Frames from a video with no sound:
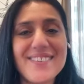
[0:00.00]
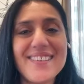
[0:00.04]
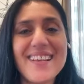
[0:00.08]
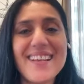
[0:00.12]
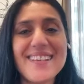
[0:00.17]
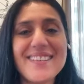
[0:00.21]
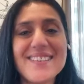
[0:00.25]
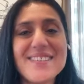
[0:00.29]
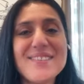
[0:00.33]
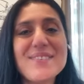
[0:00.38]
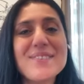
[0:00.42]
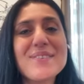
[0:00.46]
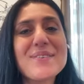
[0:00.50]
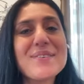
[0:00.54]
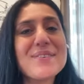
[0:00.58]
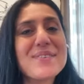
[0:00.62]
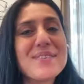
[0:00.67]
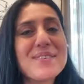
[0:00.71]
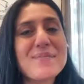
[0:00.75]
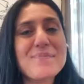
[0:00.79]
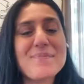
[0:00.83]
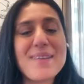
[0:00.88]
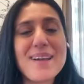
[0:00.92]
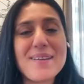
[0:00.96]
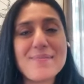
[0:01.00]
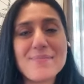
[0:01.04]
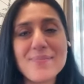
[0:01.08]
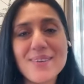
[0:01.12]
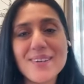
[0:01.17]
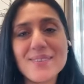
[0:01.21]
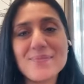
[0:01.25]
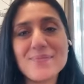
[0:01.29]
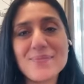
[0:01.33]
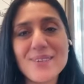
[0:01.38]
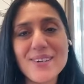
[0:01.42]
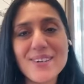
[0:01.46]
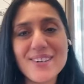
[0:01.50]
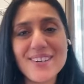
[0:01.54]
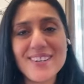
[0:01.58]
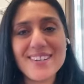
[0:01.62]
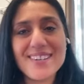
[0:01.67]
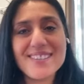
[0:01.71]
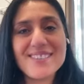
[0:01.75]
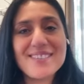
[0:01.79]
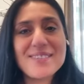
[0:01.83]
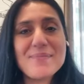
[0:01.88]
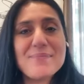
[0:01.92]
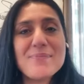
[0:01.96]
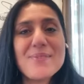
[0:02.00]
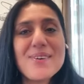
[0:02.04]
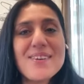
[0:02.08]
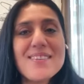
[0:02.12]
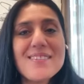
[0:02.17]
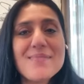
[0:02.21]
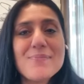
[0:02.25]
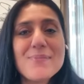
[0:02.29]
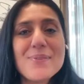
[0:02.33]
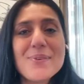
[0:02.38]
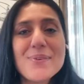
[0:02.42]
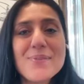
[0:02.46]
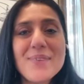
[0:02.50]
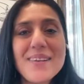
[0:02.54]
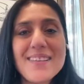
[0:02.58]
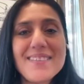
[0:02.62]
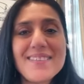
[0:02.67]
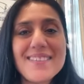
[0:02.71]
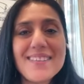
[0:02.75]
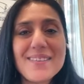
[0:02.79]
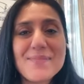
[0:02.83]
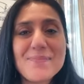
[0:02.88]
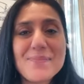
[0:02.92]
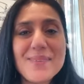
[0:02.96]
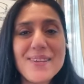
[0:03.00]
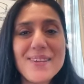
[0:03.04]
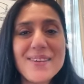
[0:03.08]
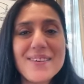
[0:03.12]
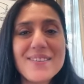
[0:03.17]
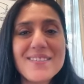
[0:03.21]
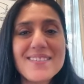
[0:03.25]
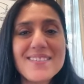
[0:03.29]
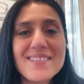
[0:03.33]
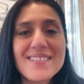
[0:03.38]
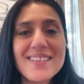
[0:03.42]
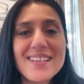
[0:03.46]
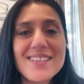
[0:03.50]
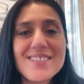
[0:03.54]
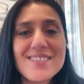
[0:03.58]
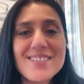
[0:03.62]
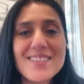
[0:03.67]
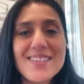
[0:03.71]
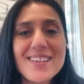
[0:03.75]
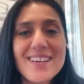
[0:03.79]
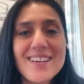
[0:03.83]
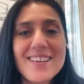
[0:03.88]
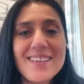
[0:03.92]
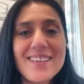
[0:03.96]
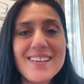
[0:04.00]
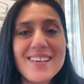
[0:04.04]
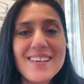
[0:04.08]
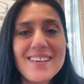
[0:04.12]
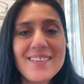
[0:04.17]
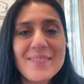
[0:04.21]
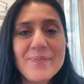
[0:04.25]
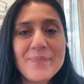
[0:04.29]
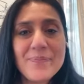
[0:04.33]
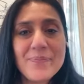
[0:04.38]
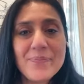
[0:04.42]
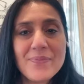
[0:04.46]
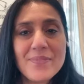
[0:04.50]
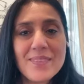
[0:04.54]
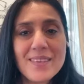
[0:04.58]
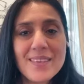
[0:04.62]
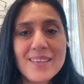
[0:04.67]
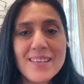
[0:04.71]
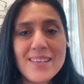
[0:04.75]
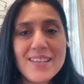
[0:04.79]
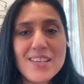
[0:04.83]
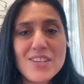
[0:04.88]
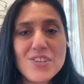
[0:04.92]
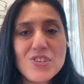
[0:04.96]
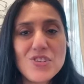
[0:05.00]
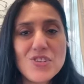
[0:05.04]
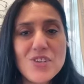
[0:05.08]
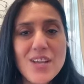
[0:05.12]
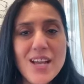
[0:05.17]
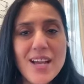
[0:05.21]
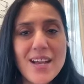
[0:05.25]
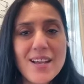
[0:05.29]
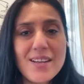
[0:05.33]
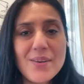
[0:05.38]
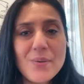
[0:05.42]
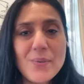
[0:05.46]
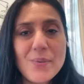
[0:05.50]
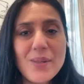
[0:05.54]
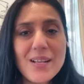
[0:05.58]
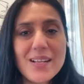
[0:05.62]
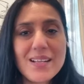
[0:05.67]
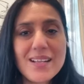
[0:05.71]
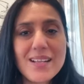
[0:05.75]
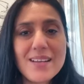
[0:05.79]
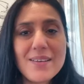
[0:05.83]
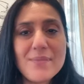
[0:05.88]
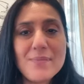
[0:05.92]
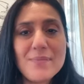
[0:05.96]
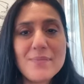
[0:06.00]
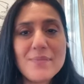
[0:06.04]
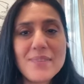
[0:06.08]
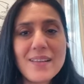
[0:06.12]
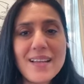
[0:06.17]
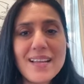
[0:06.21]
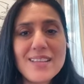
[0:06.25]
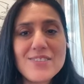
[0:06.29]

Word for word: Right and wrong, good and bad, boys, Povas and beyonds, Ranjana, Ishan, welcome.